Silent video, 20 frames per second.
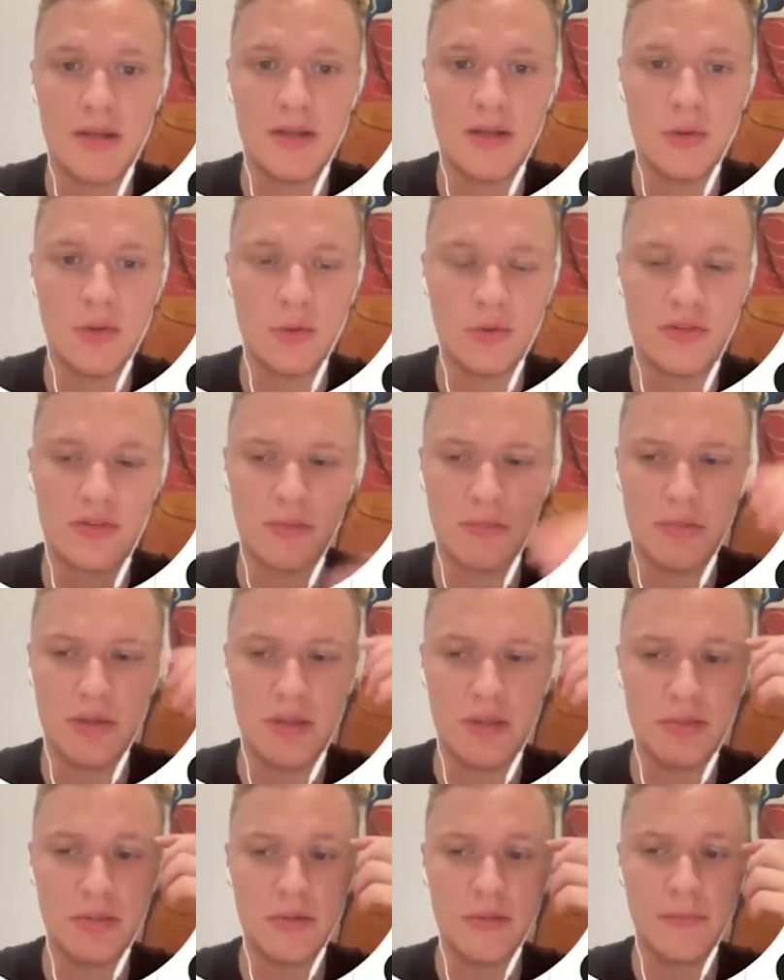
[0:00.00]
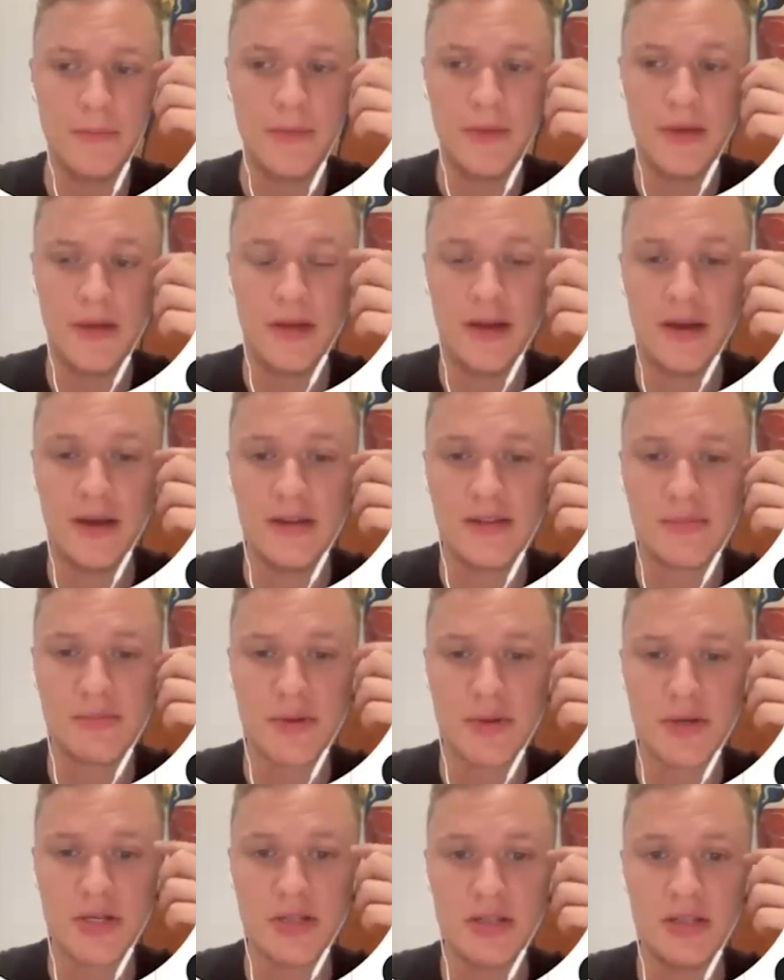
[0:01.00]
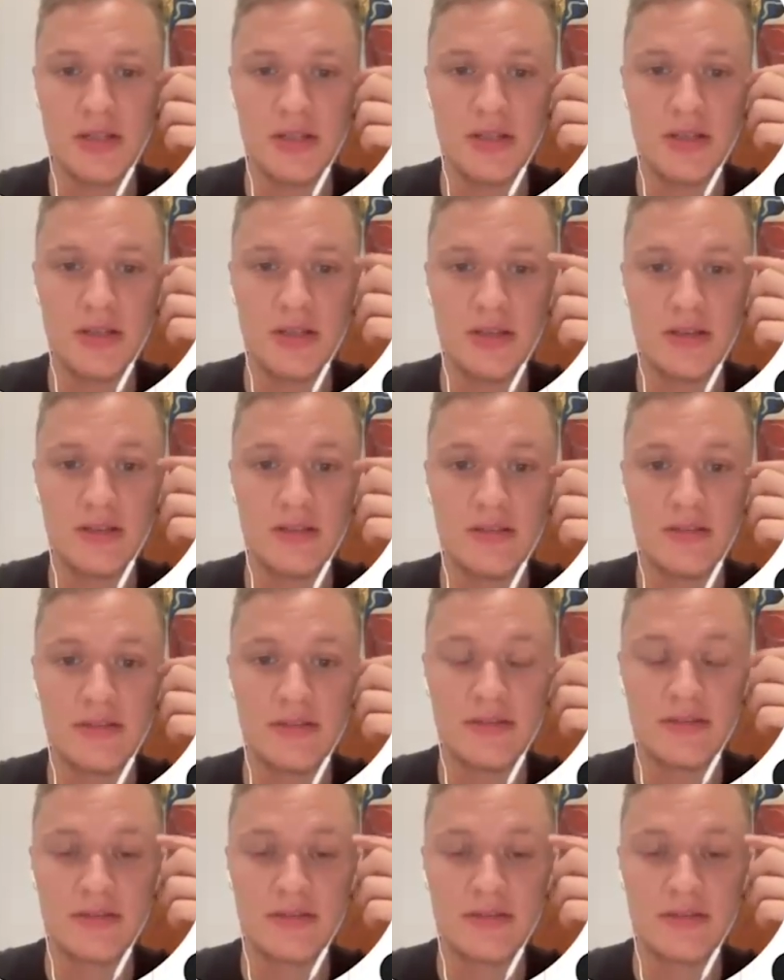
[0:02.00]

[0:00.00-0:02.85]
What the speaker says: annoy some people, especially if